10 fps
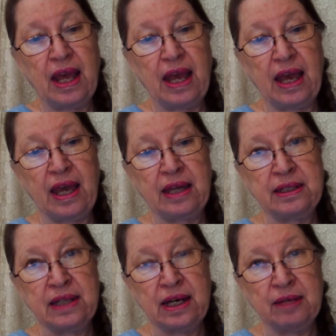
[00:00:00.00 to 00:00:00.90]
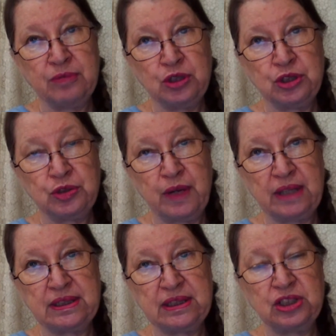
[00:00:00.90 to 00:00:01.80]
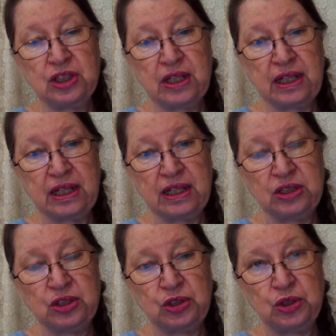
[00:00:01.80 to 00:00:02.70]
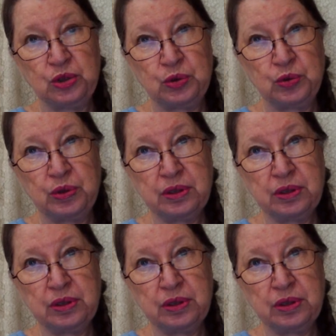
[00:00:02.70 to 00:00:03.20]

and you're transitioning into